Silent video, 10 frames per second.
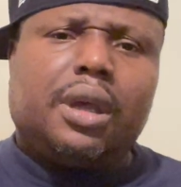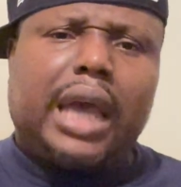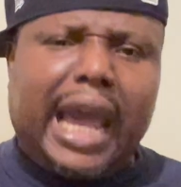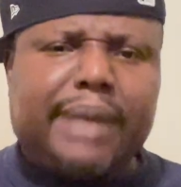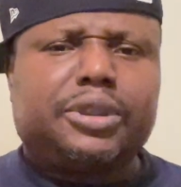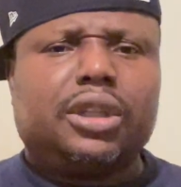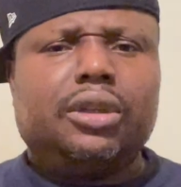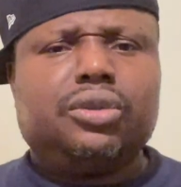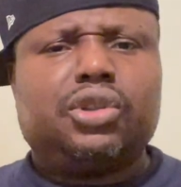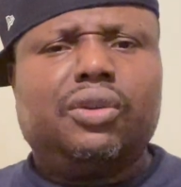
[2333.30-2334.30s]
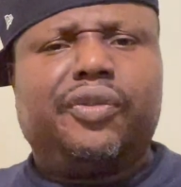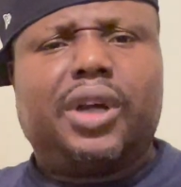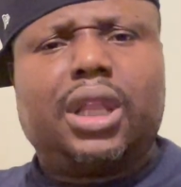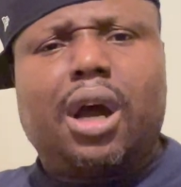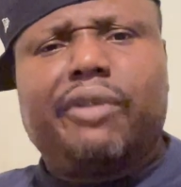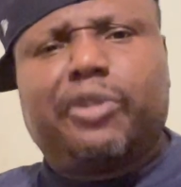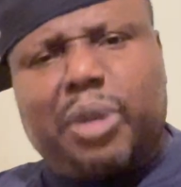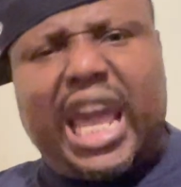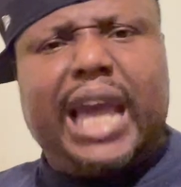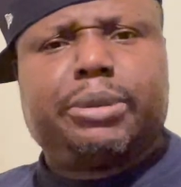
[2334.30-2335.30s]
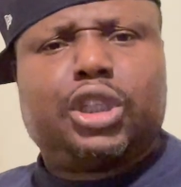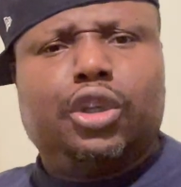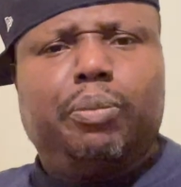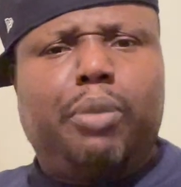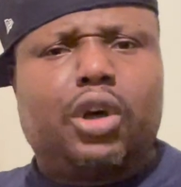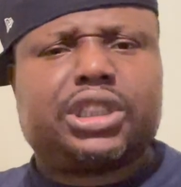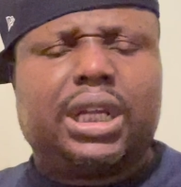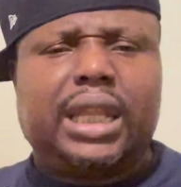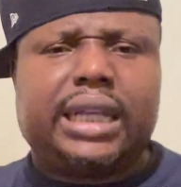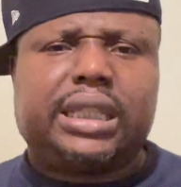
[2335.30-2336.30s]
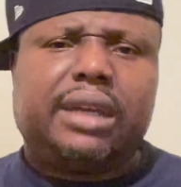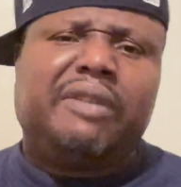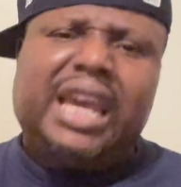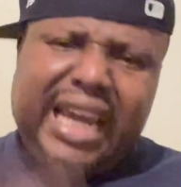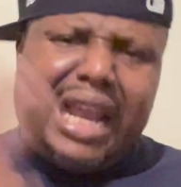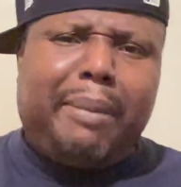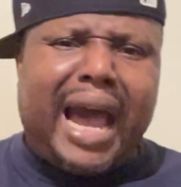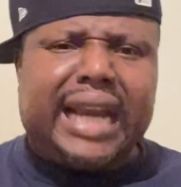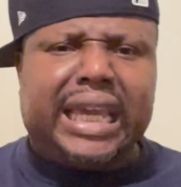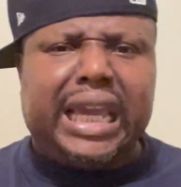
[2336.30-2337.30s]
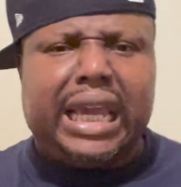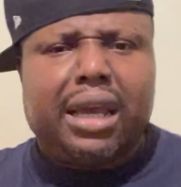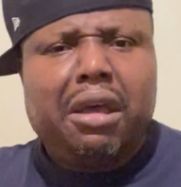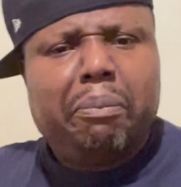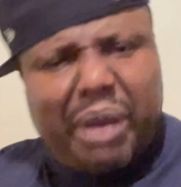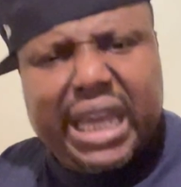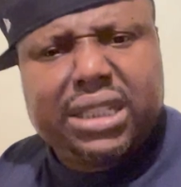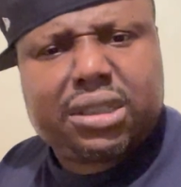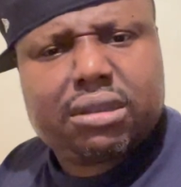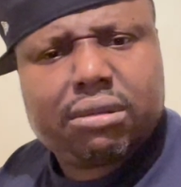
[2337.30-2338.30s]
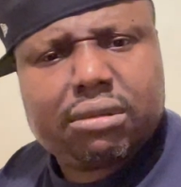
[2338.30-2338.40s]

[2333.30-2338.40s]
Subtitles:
Absolute Truth for Allah from the Absolute Boss Collective, and I'm out of here. Peace.